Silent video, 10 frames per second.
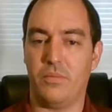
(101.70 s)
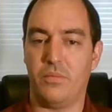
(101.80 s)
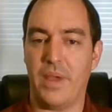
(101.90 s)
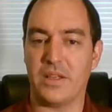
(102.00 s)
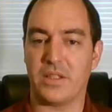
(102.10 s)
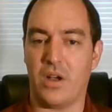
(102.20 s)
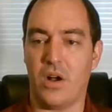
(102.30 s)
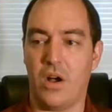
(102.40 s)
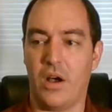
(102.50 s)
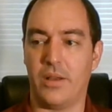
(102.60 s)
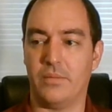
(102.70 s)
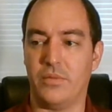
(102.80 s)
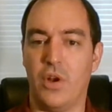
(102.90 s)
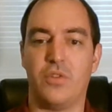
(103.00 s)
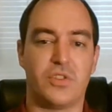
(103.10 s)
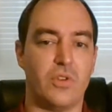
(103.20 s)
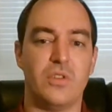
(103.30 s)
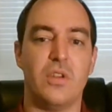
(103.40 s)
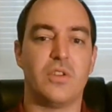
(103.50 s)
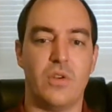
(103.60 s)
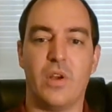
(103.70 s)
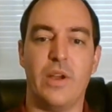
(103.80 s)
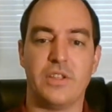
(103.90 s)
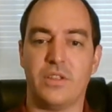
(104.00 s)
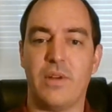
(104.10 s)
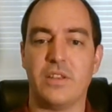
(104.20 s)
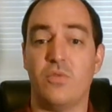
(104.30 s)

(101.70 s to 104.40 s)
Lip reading: based on certain equations, right?